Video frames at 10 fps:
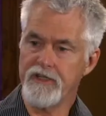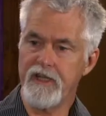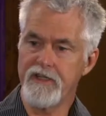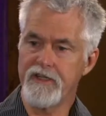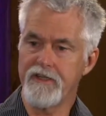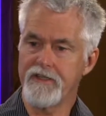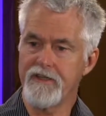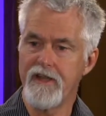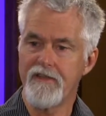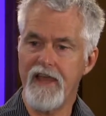saying is,
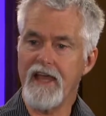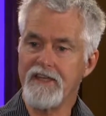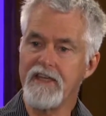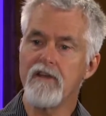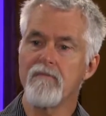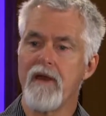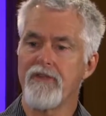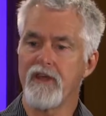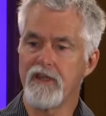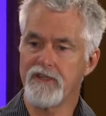the ideal
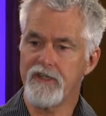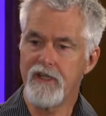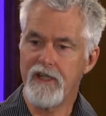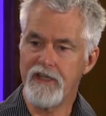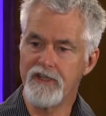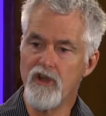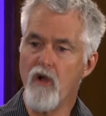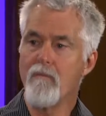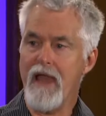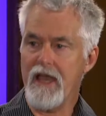method is is no
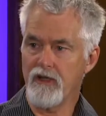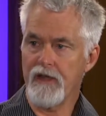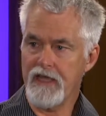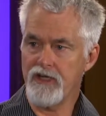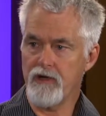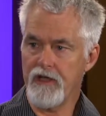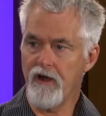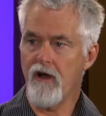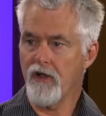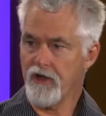manual entry at
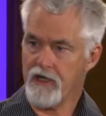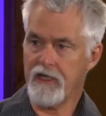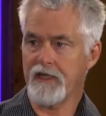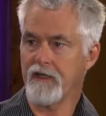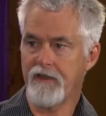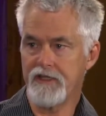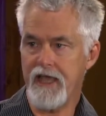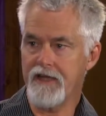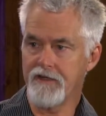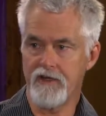all. You're collecting the
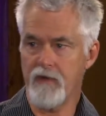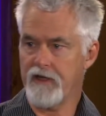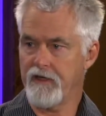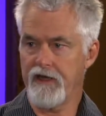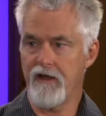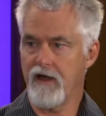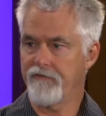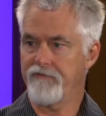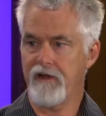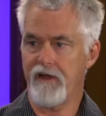data directly
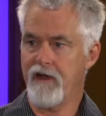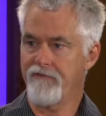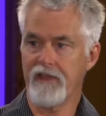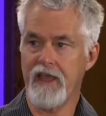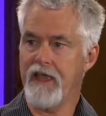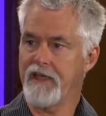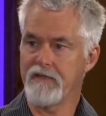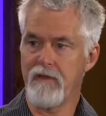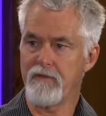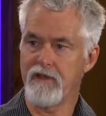off uh, off the gauge.
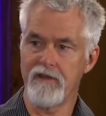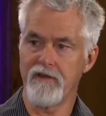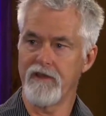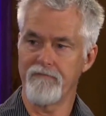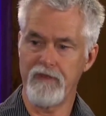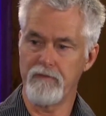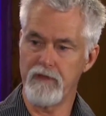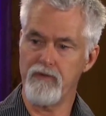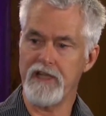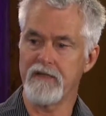Maybe you know you, you, you
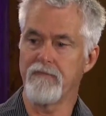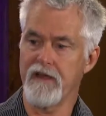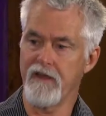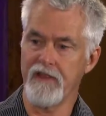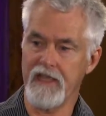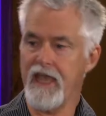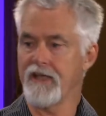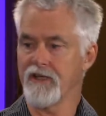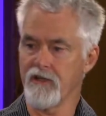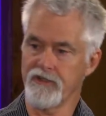press a button on the
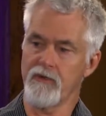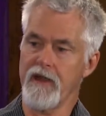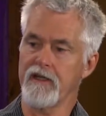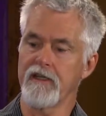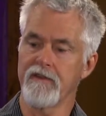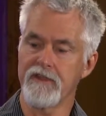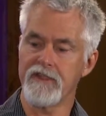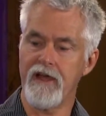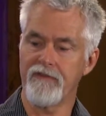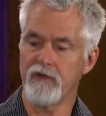gauge, it goes directly into the
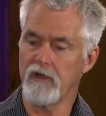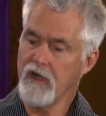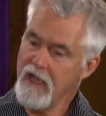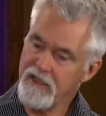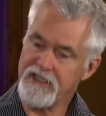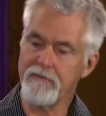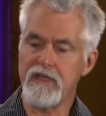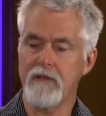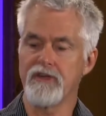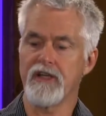software.
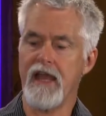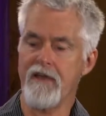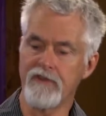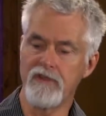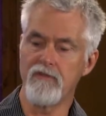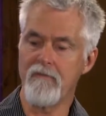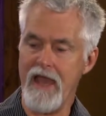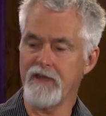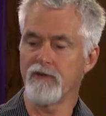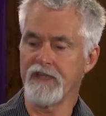Sometimes you're going to have to do
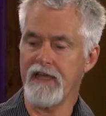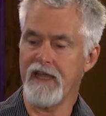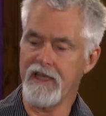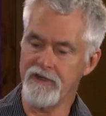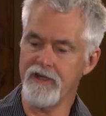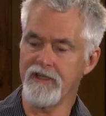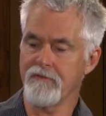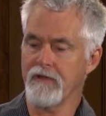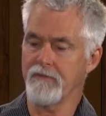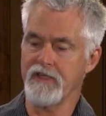manual data entry.
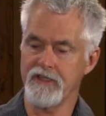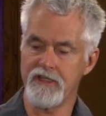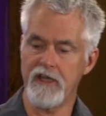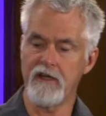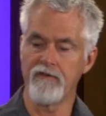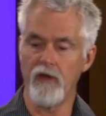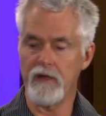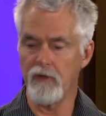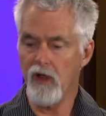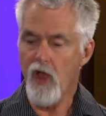Sometimes that's just
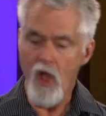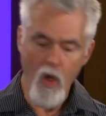unavoidable.